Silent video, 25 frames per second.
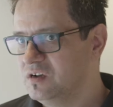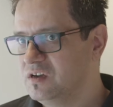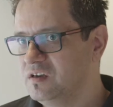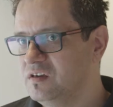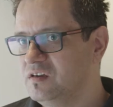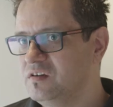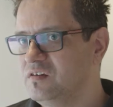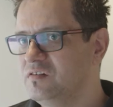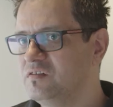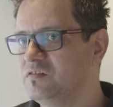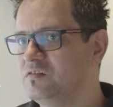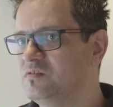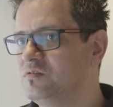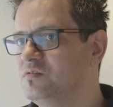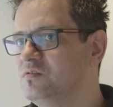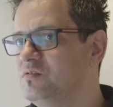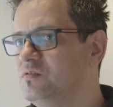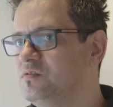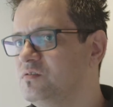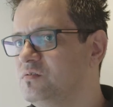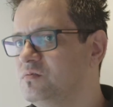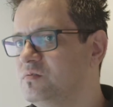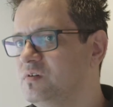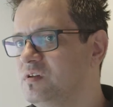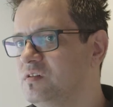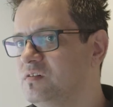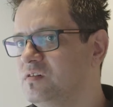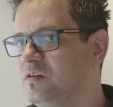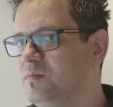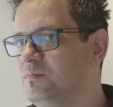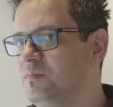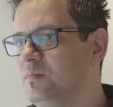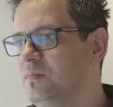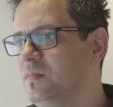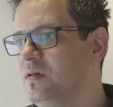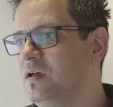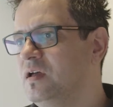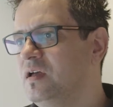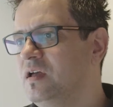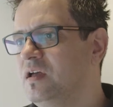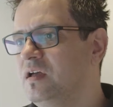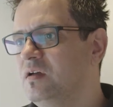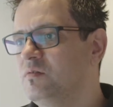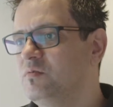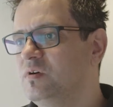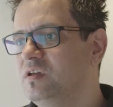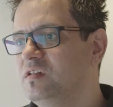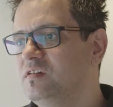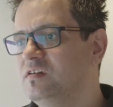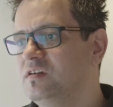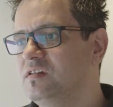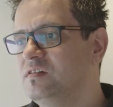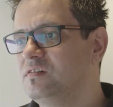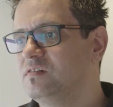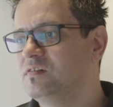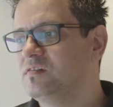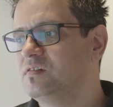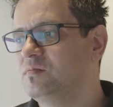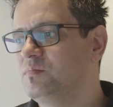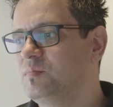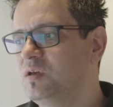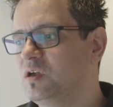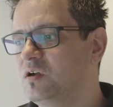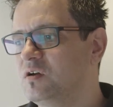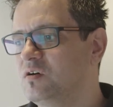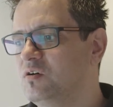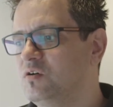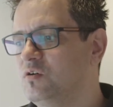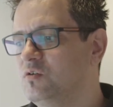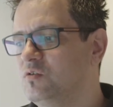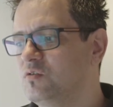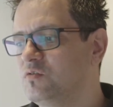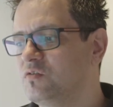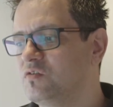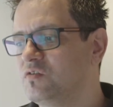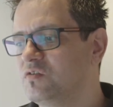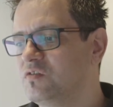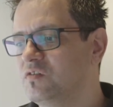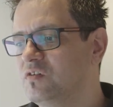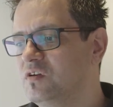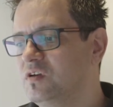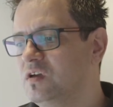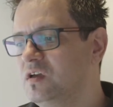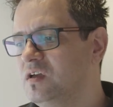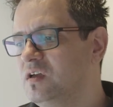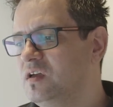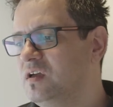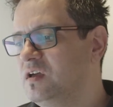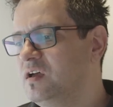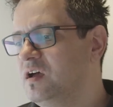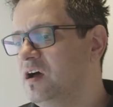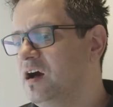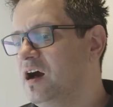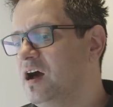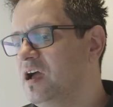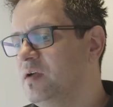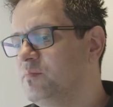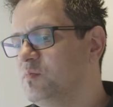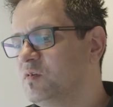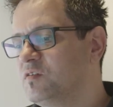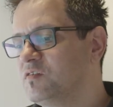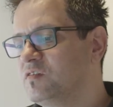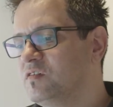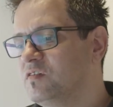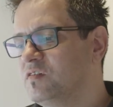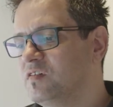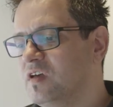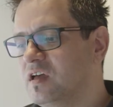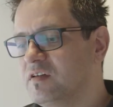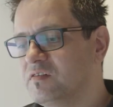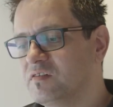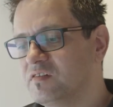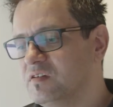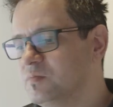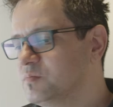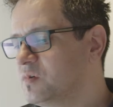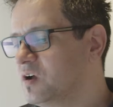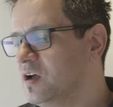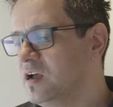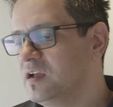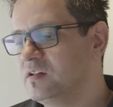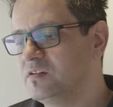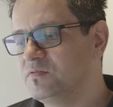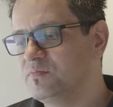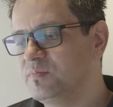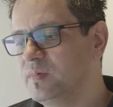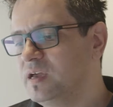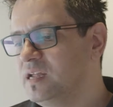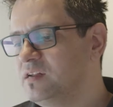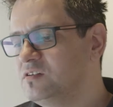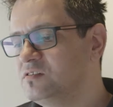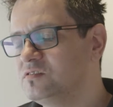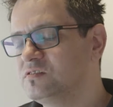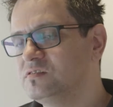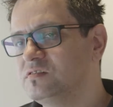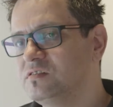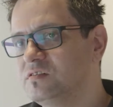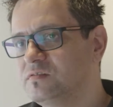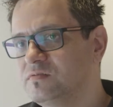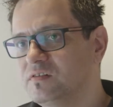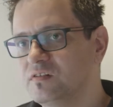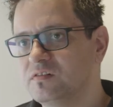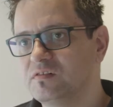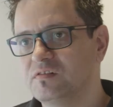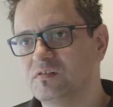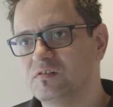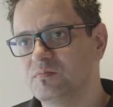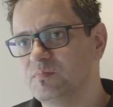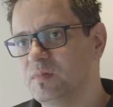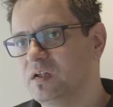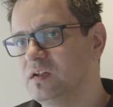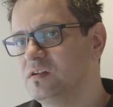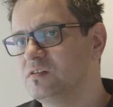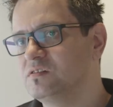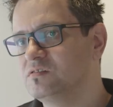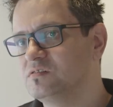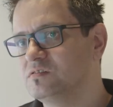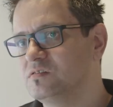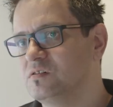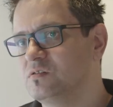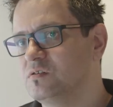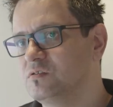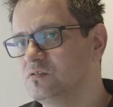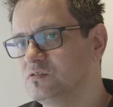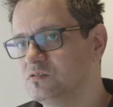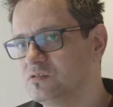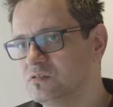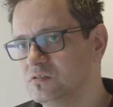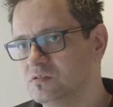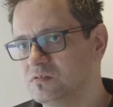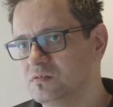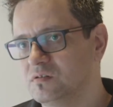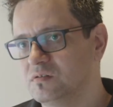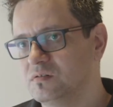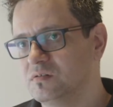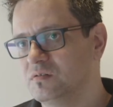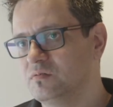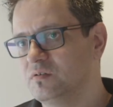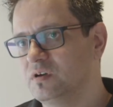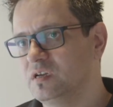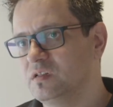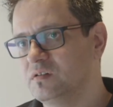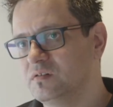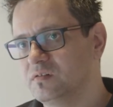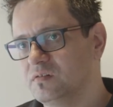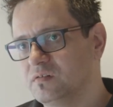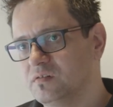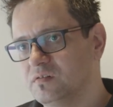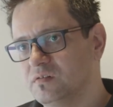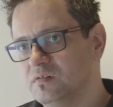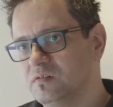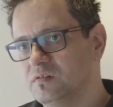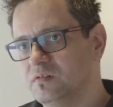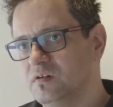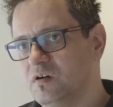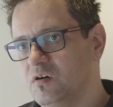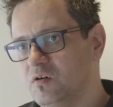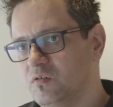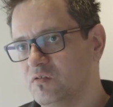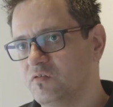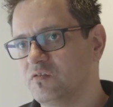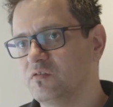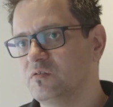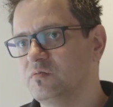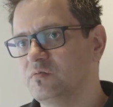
easy to do with it, because I must design some kind of managed service or managed solution also